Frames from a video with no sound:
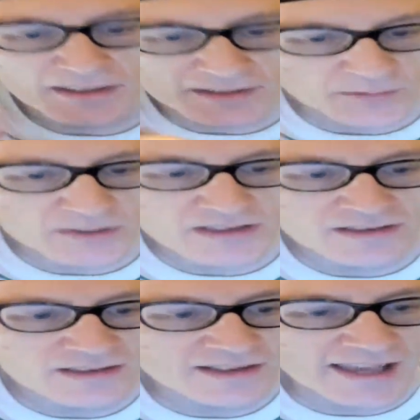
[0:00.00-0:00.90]
We just
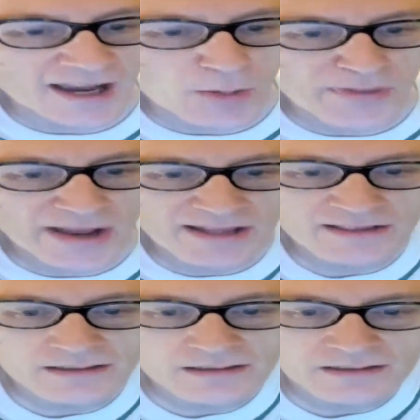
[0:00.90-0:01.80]
did the Cow
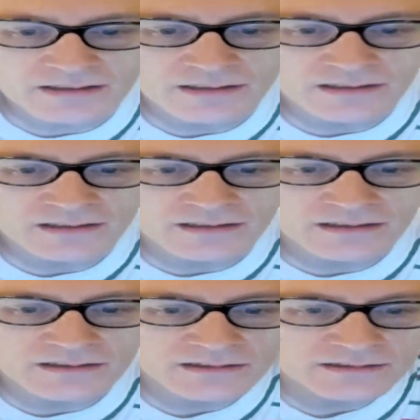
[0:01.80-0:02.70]
Palace.
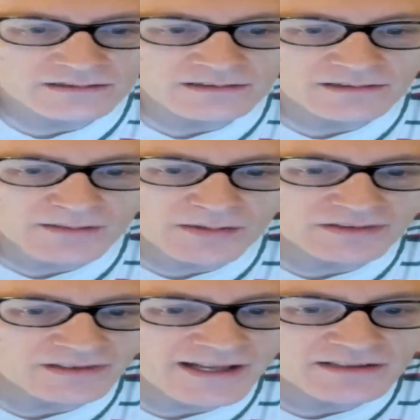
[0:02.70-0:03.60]
That was
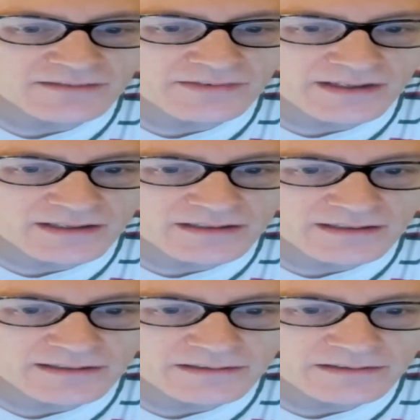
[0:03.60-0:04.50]
the last event I
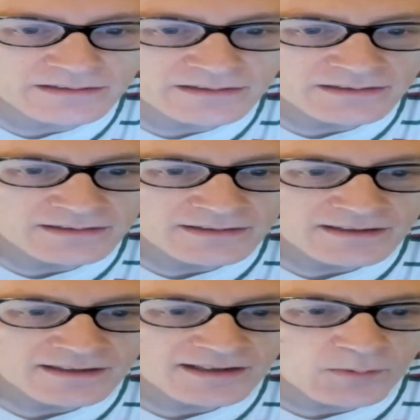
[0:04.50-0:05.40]
did.
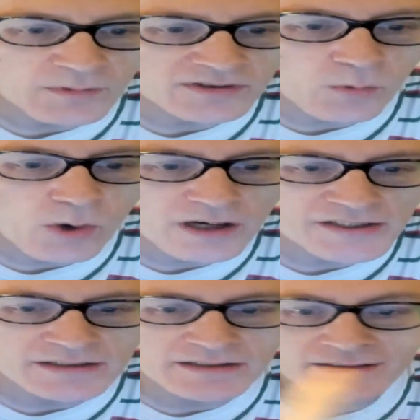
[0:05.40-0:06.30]
I went to
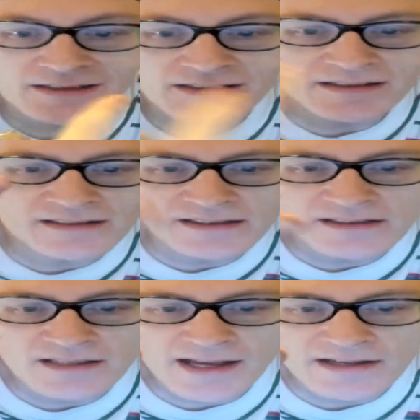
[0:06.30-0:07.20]
Washington, D.C.
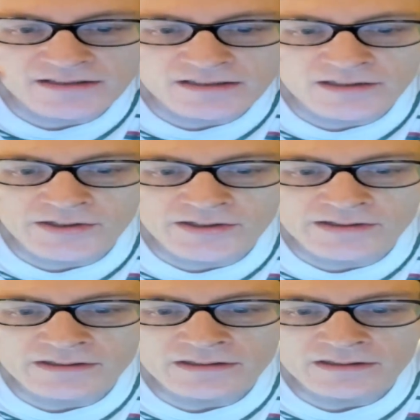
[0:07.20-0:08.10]
last year.
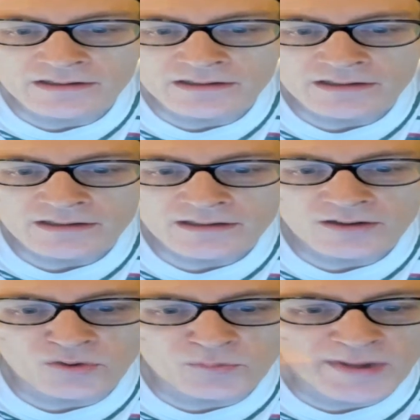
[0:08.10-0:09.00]

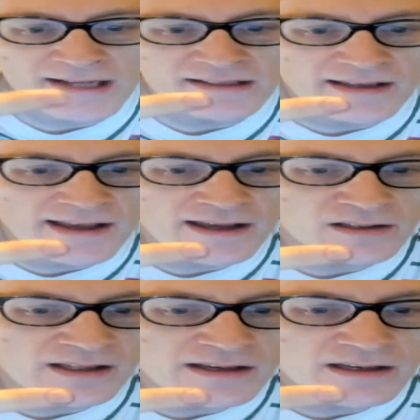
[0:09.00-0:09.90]
Going back to
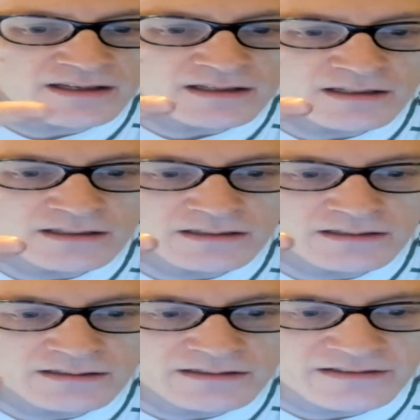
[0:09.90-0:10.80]
L.A.
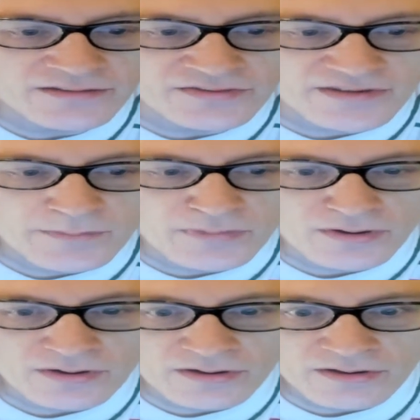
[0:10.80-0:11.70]
this December.